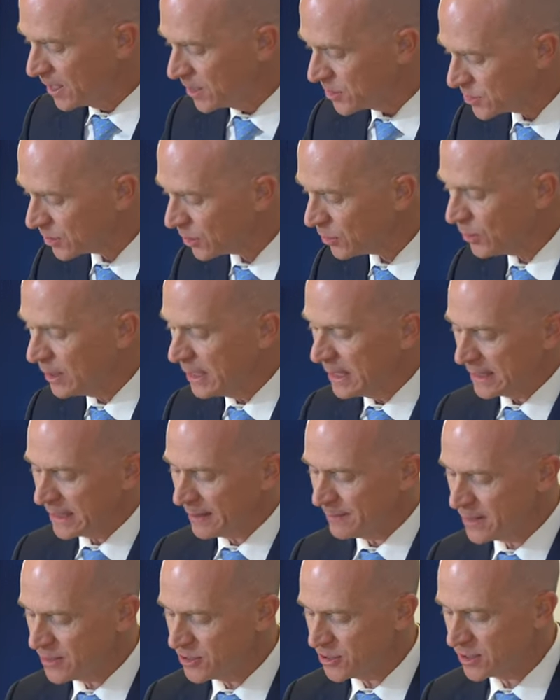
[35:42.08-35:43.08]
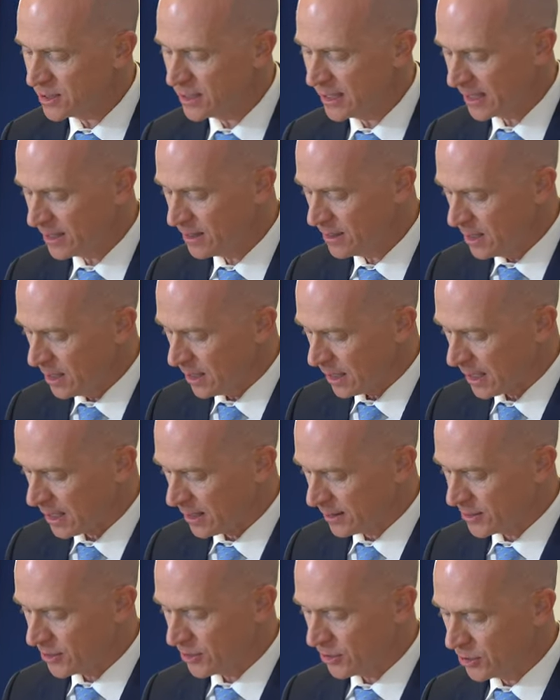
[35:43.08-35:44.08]
So let me just then
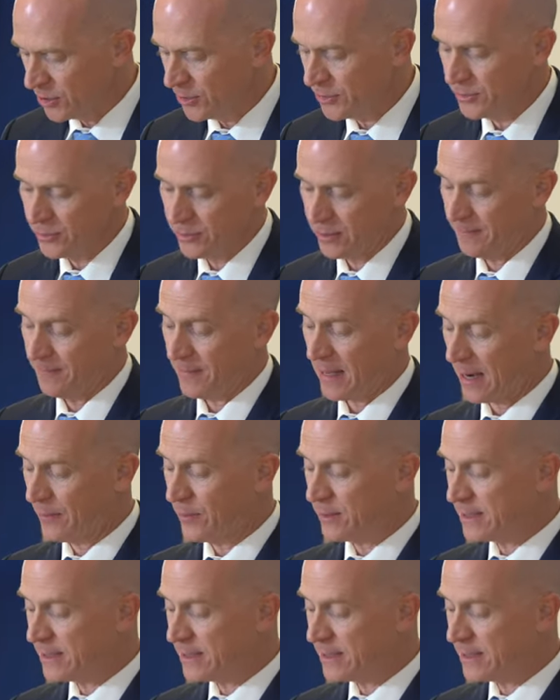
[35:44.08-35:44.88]
conclude. I would